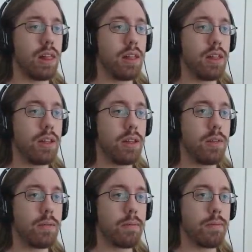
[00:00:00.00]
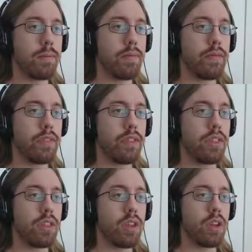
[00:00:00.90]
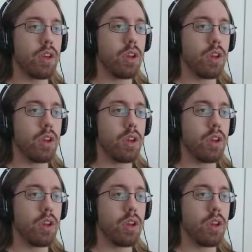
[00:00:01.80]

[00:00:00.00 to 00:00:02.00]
(no one is talking)